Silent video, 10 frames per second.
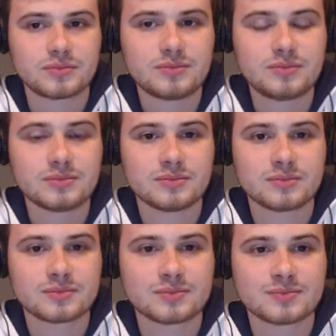
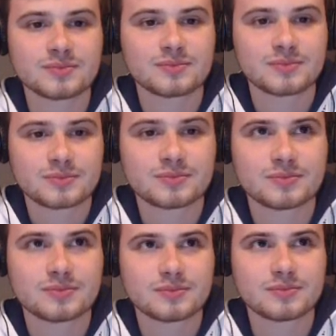
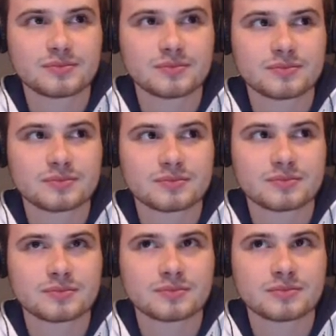
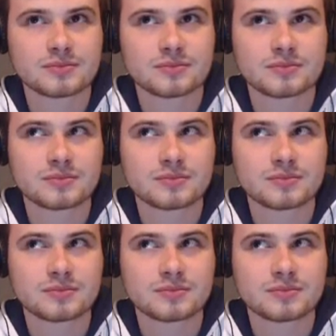[no speech]